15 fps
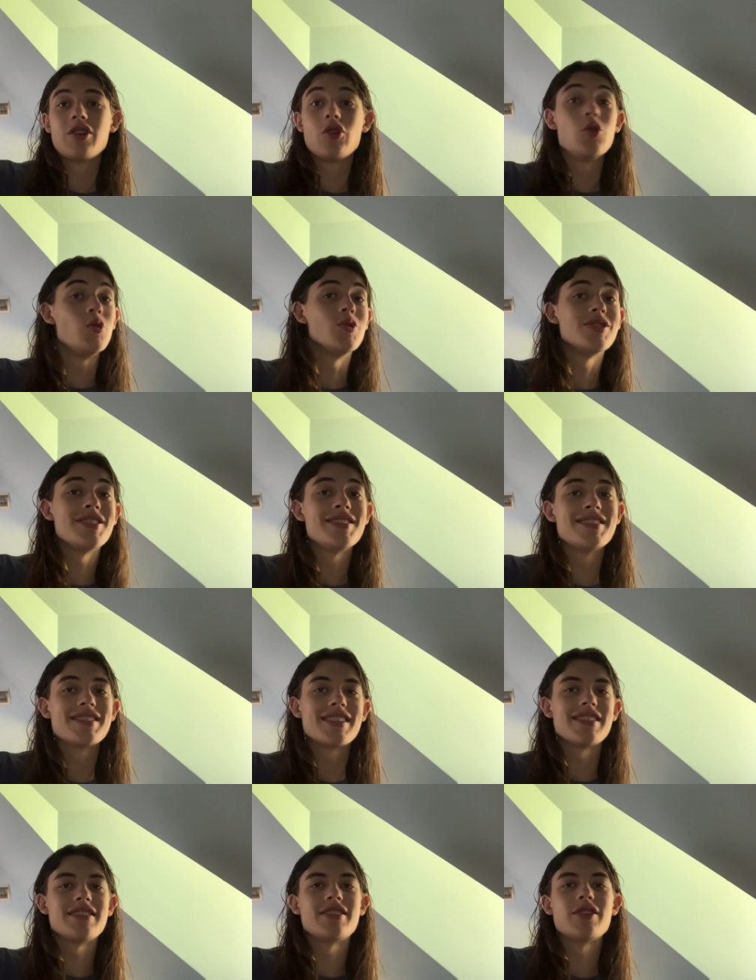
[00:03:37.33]

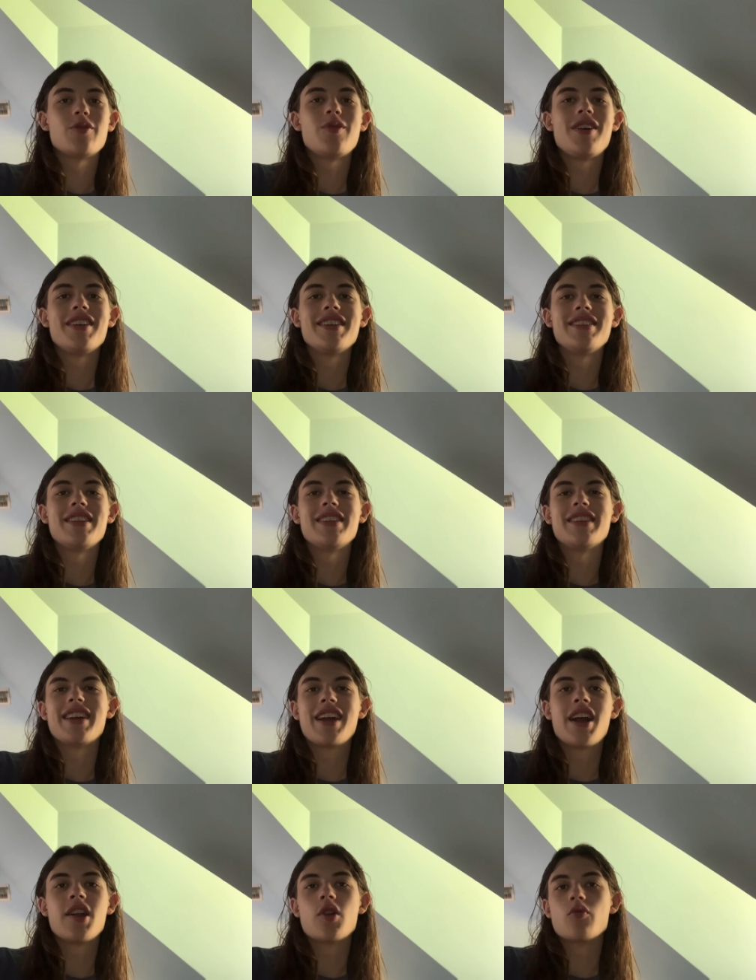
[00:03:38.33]
oozes and so on, and then
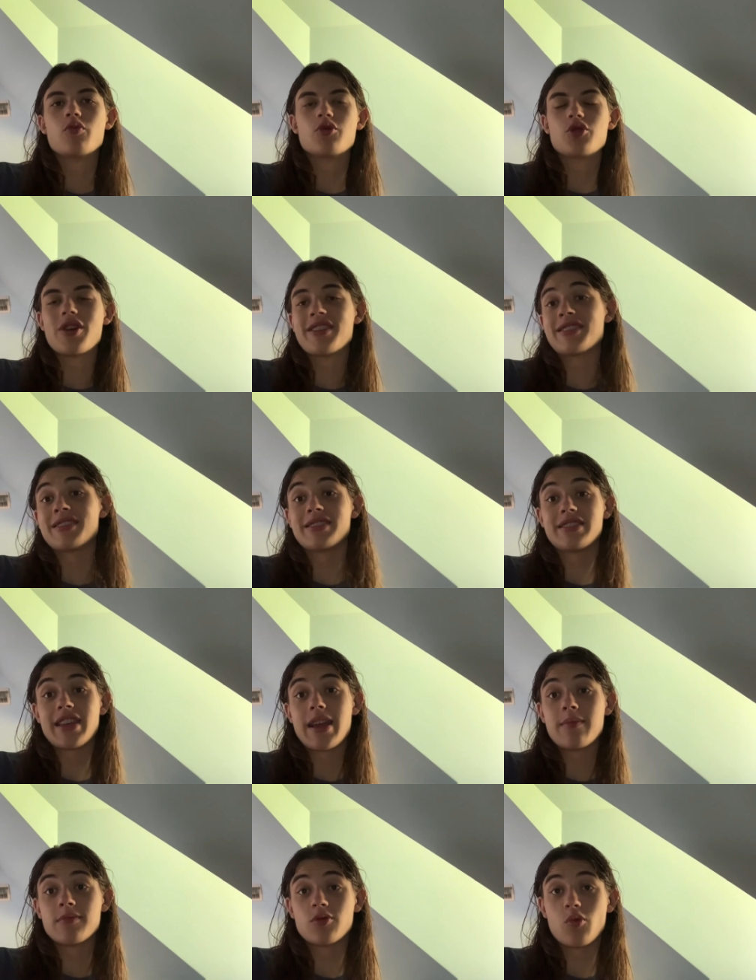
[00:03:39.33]
like unarmed strikes and
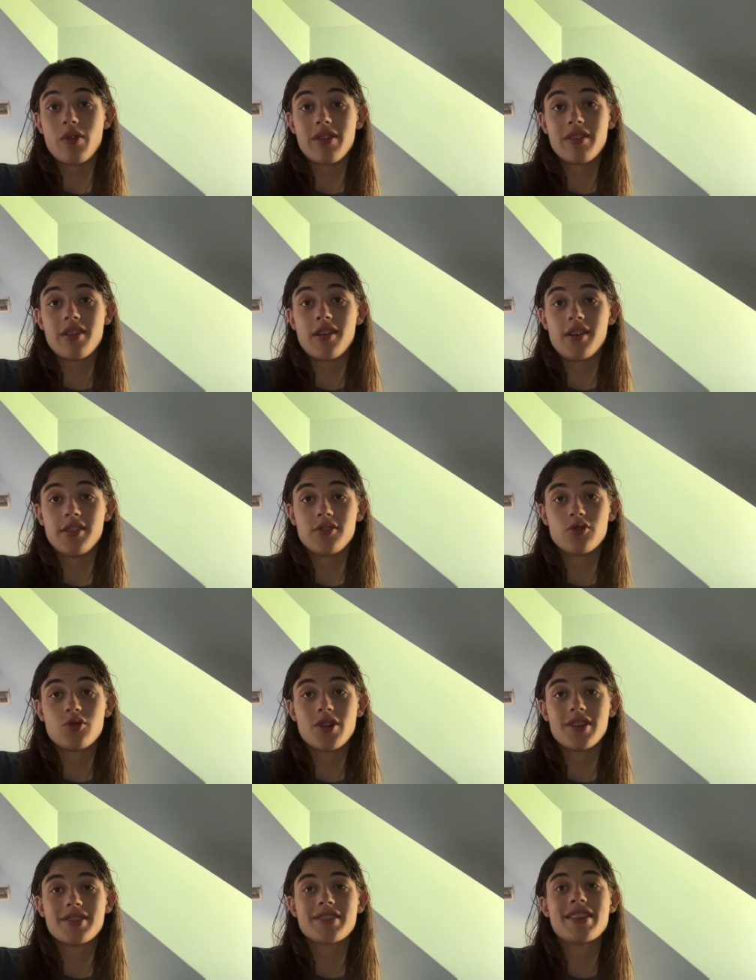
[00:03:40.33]
slams with
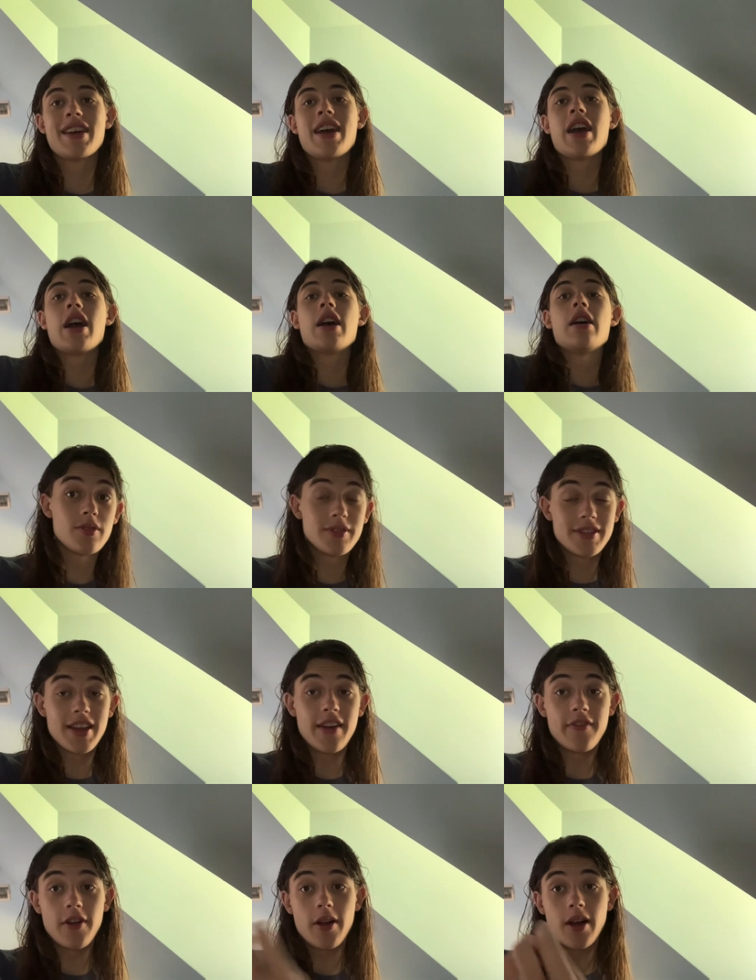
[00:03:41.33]
constructs of
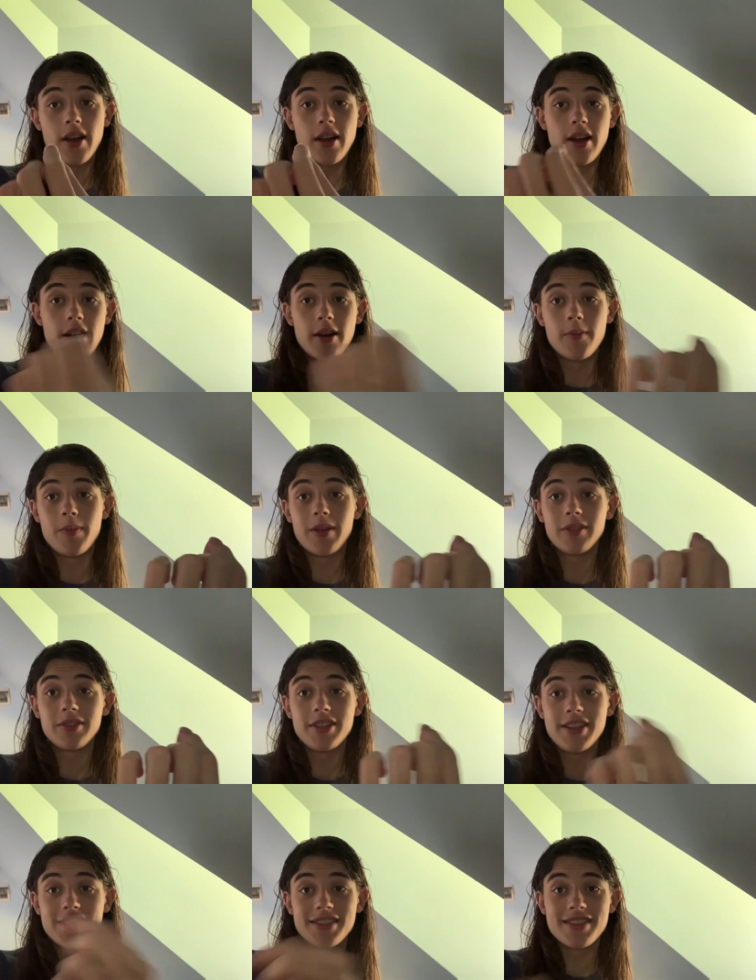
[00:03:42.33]
uh, uh,
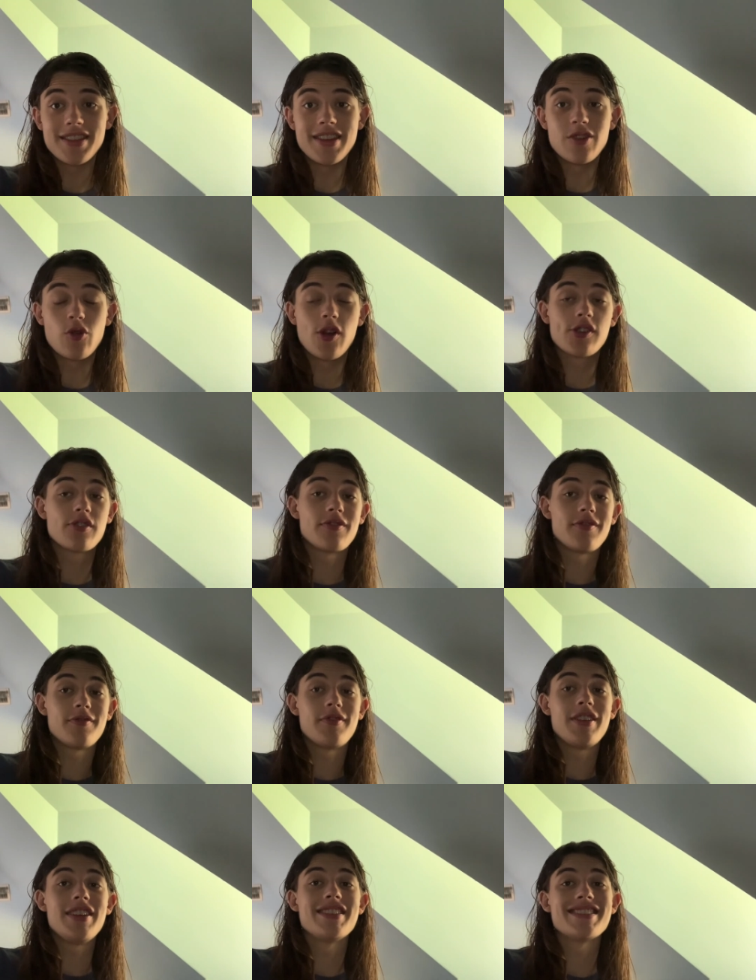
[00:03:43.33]
abilities, the Crusher
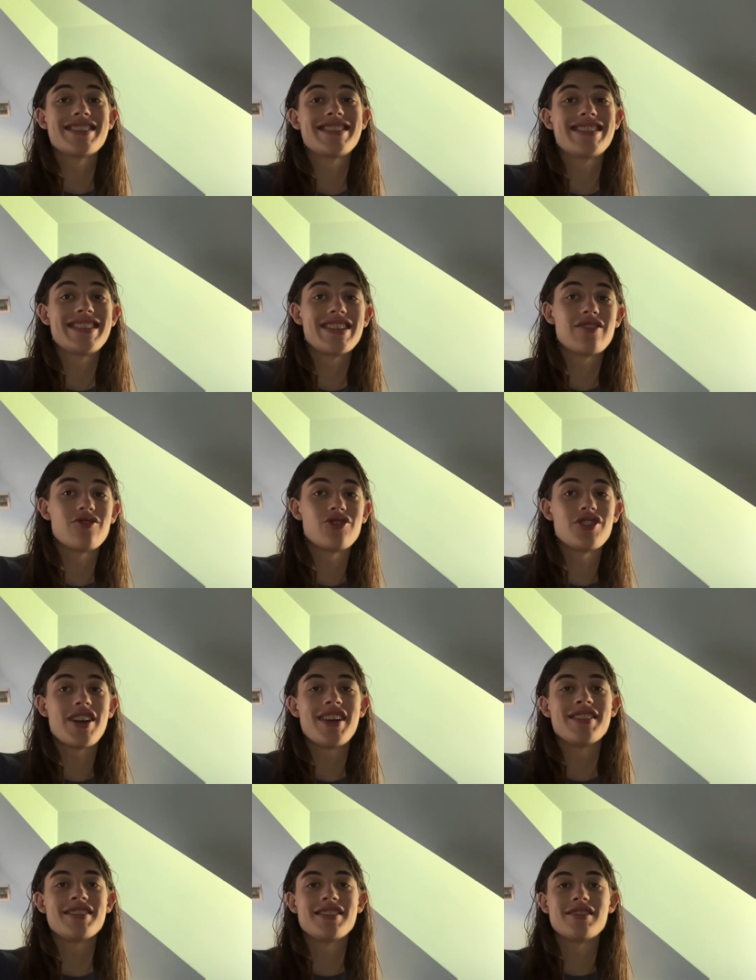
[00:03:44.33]
feat
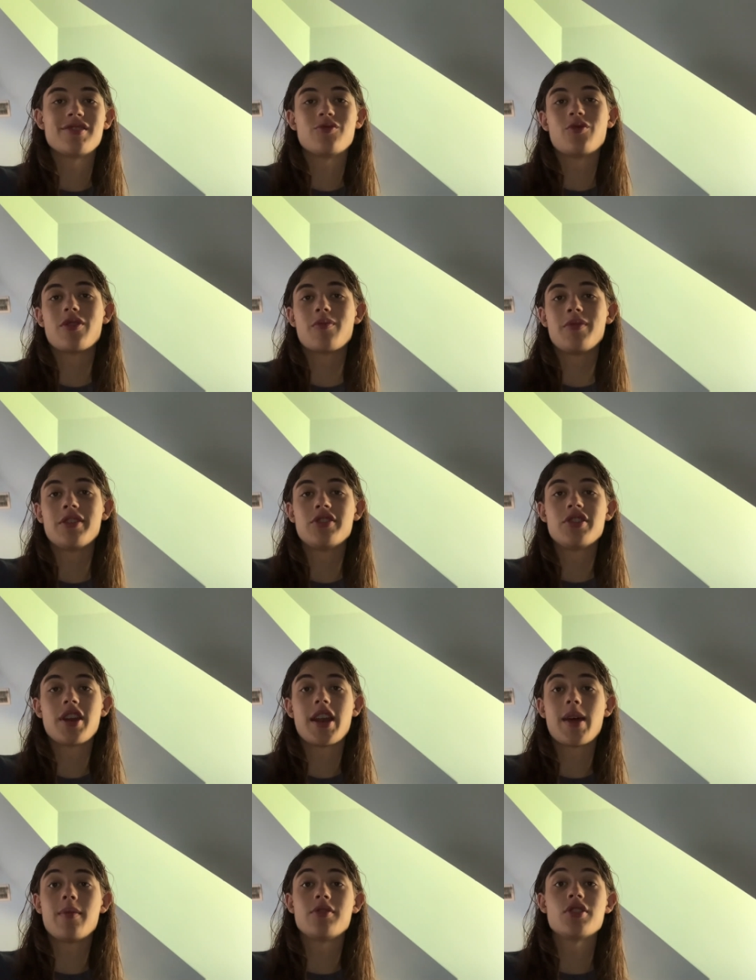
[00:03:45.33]
synergizes with
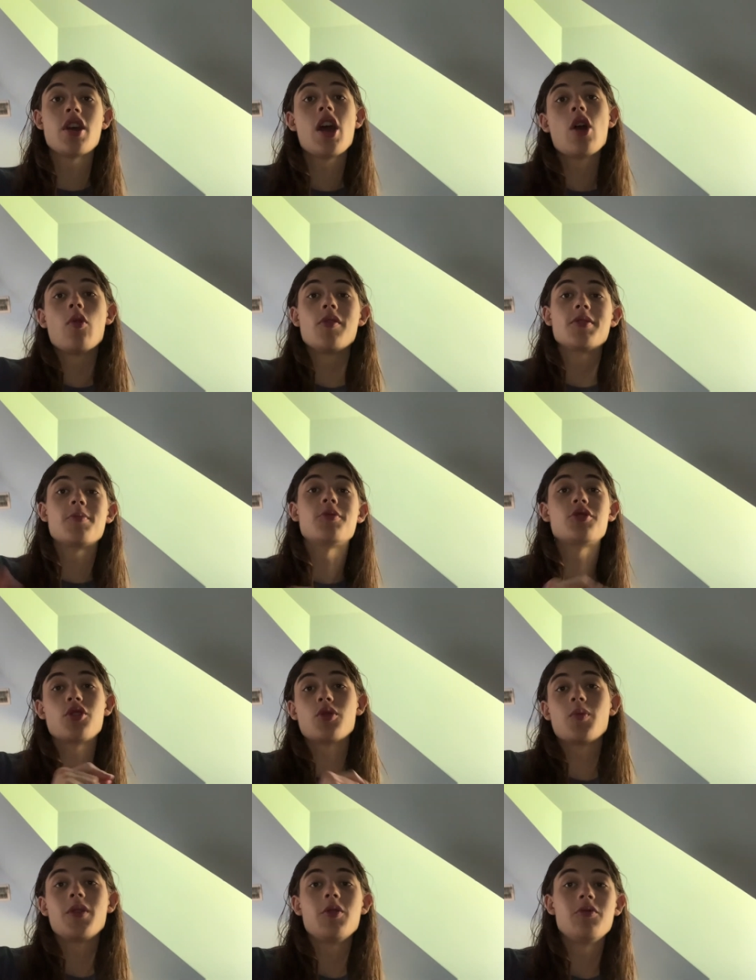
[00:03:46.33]
bludgeoning damage. Once per
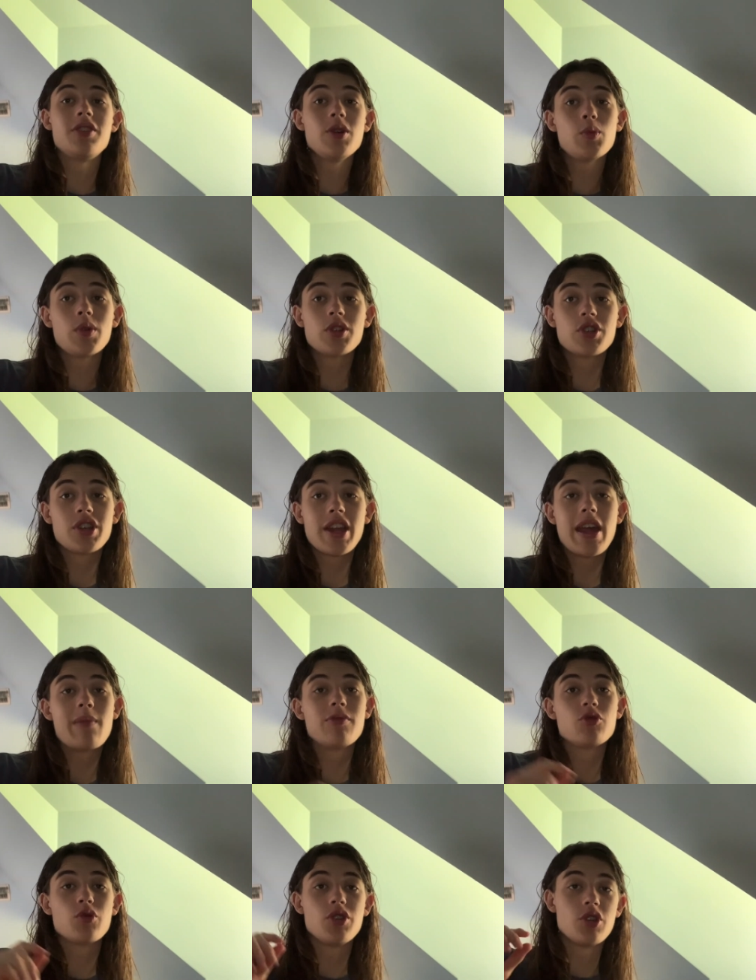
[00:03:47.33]
turn, when you deal bludgeoning
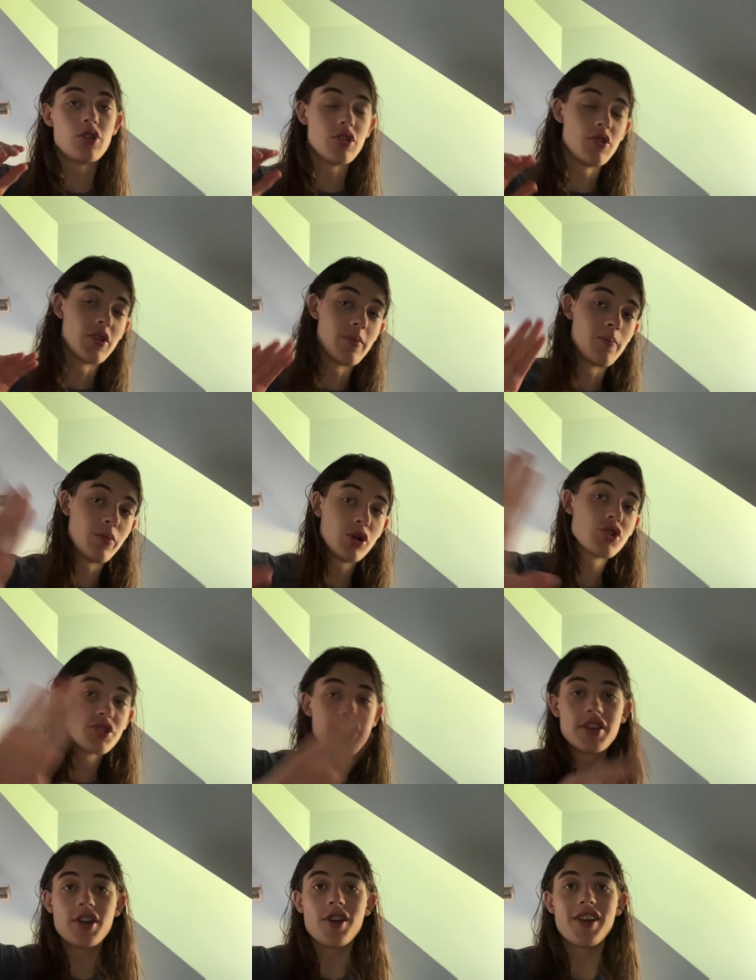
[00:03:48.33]
damage, when you, you, can push
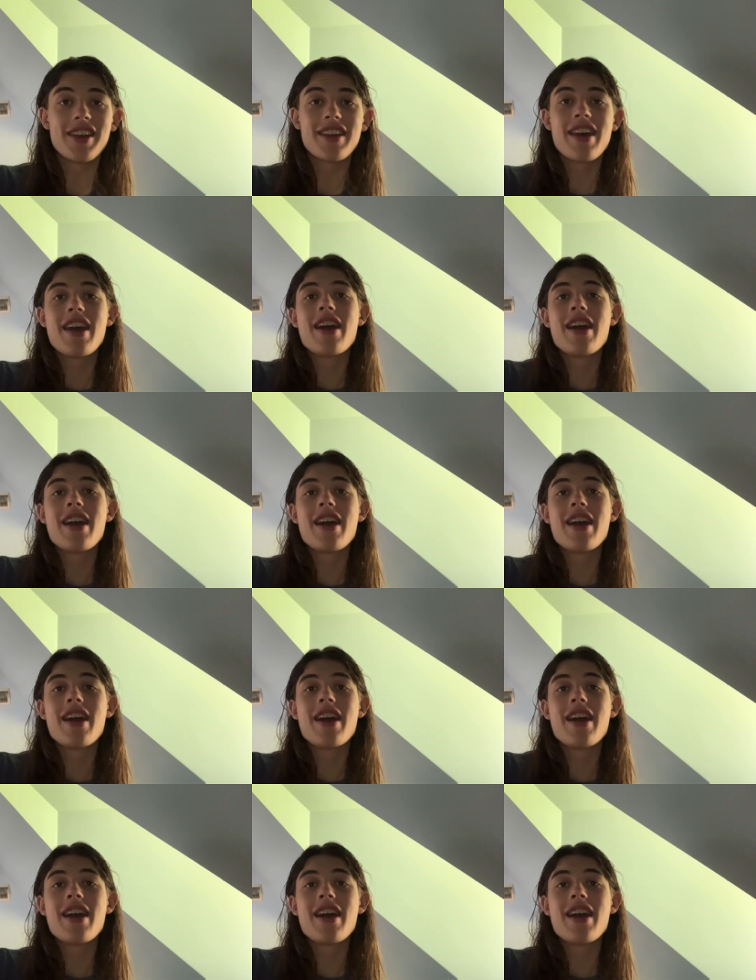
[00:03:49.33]
the target